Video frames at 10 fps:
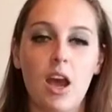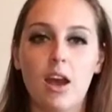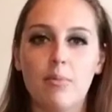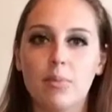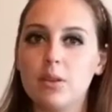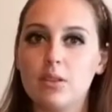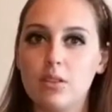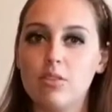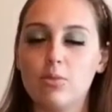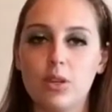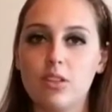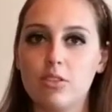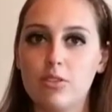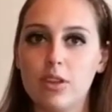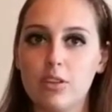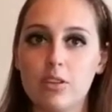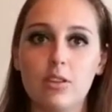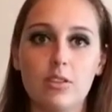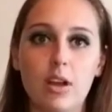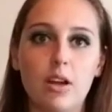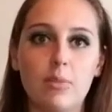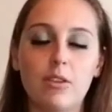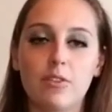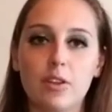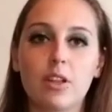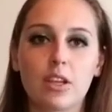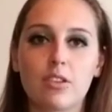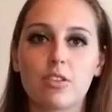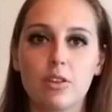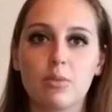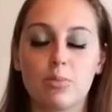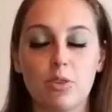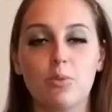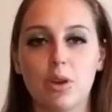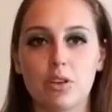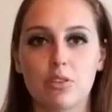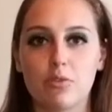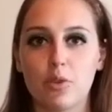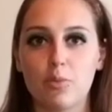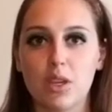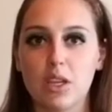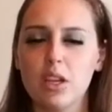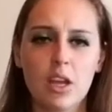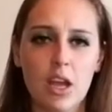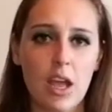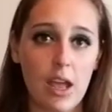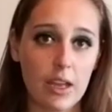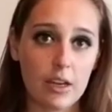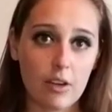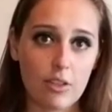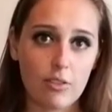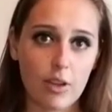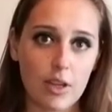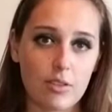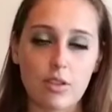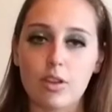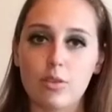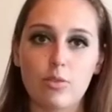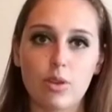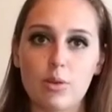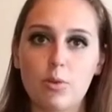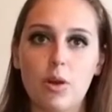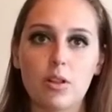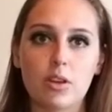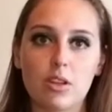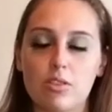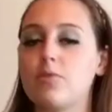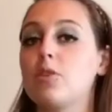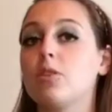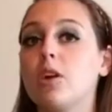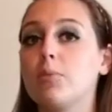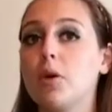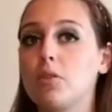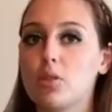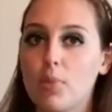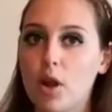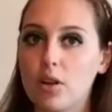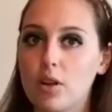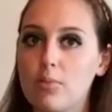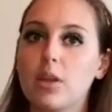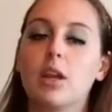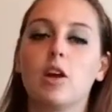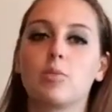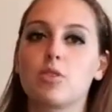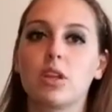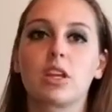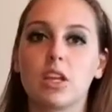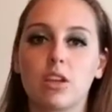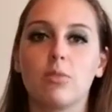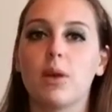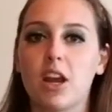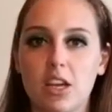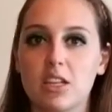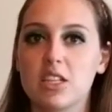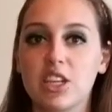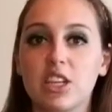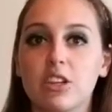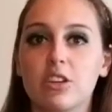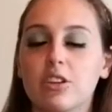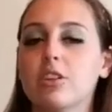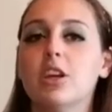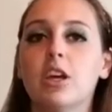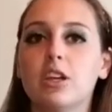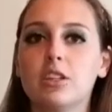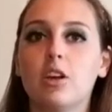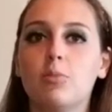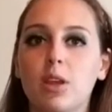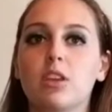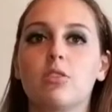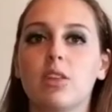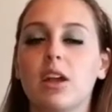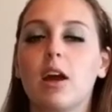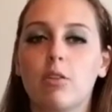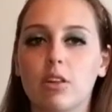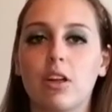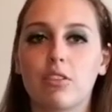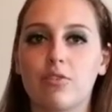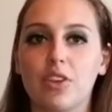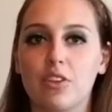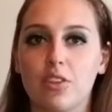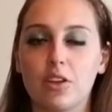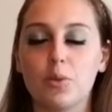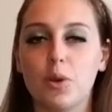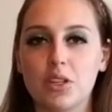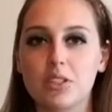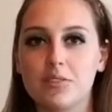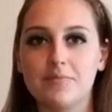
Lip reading: But this waist trainer, I feel like it's going to do wonders for me. And it also has great qualities if you are postpartum. It helps like kick your body into gear to help get you that hourglass figure that you want.